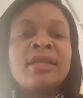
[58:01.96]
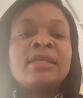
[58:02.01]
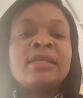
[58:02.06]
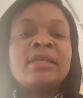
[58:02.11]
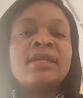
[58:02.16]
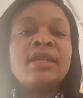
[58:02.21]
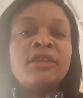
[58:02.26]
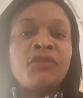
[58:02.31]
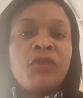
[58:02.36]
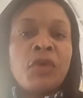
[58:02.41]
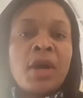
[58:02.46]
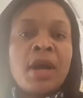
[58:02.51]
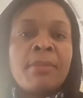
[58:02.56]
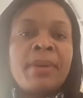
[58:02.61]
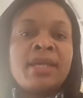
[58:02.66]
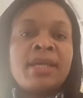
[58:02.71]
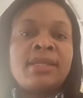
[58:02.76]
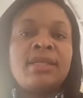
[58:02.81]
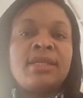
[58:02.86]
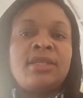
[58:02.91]
There's need for
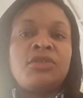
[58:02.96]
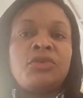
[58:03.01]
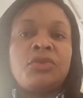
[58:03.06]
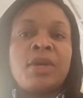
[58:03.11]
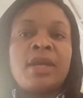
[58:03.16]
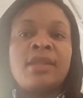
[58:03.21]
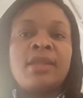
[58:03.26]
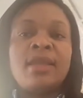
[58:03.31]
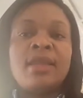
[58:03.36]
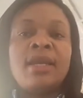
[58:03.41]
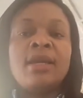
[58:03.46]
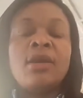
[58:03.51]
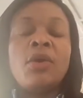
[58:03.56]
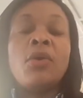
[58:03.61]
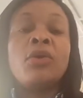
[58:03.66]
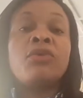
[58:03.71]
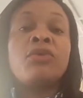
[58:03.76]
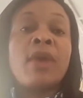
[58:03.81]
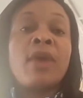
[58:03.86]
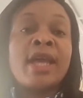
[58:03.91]
capacity strengthening
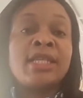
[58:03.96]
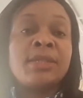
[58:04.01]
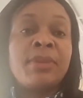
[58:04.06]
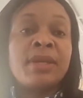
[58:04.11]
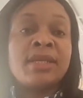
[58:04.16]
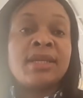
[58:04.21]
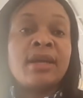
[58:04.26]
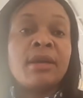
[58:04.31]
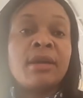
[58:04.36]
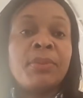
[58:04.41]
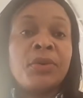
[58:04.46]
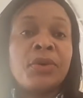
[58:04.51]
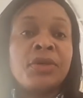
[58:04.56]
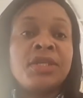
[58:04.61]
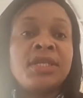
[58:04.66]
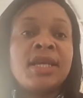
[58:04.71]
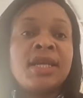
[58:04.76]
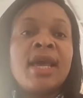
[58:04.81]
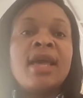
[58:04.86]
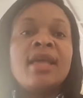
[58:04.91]
on rights-based
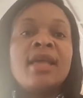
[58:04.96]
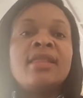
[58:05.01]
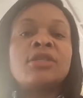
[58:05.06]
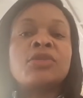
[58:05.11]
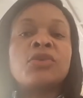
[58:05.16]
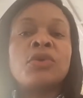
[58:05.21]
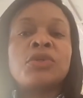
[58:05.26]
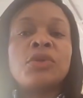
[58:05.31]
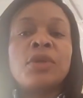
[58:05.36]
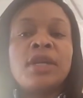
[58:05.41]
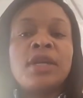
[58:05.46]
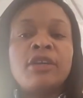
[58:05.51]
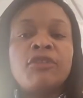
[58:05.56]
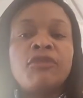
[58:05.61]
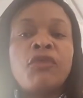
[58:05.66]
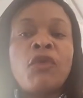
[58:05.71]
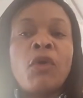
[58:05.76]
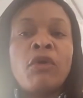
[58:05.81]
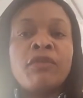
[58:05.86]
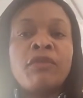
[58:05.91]
approach. There's also need
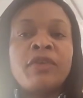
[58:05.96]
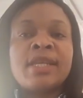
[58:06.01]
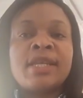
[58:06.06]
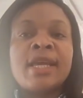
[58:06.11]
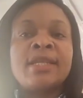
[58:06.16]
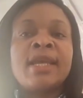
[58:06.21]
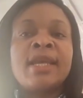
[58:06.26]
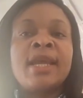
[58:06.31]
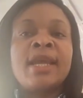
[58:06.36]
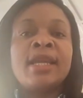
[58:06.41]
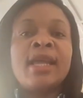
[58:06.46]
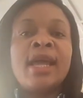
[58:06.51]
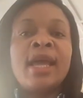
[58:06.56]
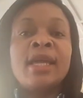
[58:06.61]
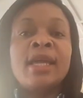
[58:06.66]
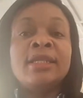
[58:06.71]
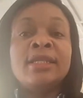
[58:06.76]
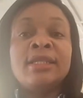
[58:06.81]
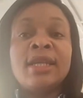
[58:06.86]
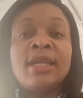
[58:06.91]
for oversight
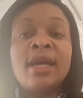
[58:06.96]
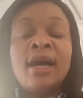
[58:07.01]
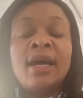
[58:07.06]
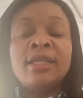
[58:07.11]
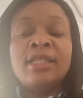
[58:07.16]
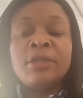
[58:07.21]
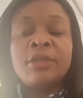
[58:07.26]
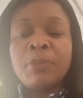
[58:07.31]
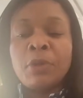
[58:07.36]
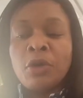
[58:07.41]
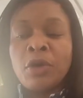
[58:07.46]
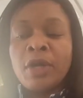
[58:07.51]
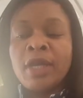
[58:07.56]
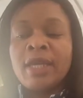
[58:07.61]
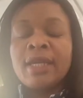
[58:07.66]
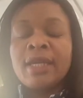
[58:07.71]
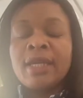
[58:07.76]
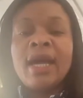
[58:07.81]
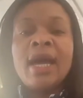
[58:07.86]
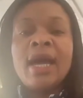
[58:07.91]
and
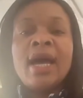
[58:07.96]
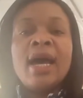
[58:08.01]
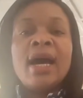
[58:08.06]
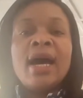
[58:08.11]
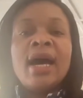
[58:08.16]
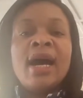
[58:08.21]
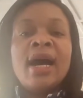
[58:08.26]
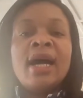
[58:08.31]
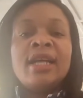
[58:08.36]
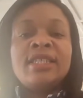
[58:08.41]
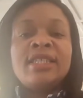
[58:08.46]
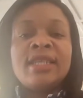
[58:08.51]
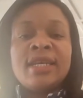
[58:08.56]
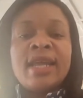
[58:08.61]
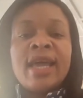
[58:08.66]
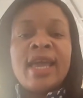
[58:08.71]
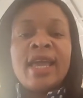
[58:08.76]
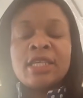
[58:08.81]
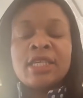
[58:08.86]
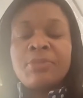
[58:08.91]
deploying
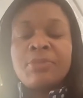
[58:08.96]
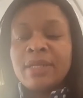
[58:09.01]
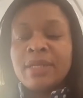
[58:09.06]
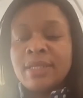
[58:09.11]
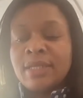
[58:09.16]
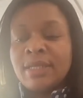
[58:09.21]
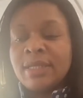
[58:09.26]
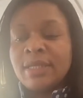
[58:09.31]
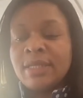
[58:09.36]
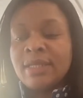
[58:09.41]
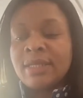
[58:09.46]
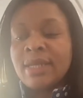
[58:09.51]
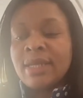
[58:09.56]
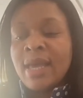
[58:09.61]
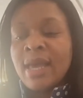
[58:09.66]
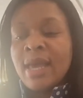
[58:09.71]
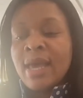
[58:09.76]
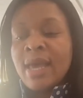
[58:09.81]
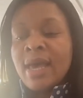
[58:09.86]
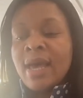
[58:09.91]
gender expertise.
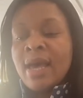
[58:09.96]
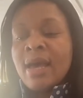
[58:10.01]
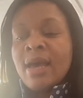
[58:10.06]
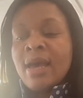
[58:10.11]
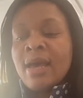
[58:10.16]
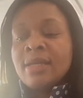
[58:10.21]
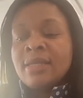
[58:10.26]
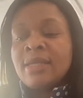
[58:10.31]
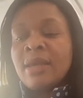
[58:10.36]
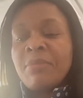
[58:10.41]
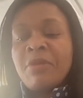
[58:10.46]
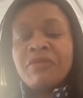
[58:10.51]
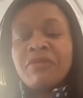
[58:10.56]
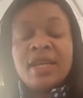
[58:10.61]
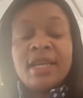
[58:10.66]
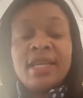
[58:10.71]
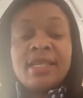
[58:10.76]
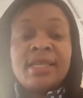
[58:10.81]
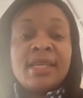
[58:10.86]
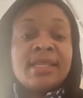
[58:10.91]
Some of
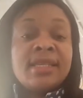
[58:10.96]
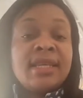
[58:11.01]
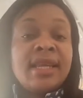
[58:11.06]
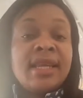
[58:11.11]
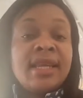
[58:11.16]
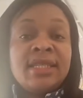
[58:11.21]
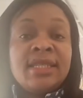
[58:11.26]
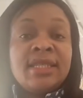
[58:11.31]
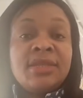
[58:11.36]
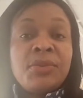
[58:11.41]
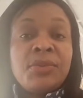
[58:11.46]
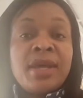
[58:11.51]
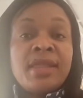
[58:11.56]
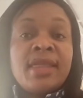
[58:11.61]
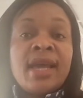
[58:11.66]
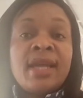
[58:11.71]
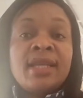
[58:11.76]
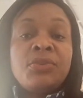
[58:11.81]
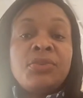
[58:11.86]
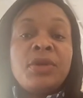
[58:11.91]
the lessons learned were
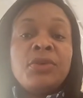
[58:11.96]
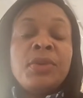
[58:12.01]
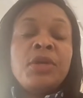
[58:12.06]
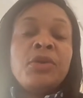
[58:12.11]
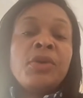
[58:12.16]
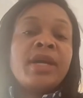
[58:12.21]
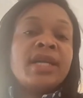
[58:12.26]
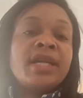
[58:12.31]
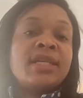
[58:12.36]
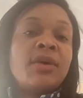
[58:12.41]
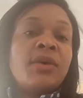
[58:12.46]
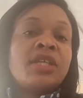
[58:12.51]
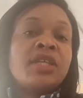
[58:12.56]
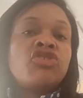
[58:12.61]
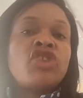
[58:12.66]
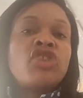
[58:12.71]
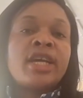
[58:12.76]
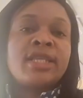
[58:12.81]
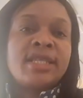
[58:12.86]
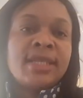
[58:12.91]
that when we look at our
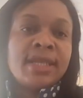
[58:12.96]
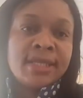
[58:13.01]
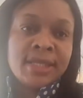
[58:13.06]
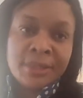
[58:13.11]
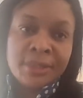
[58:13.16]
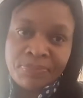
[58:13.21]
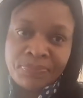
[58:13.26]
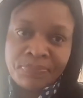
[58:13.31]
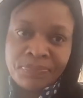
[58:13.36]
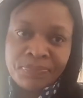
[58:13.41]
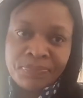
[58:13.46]
structures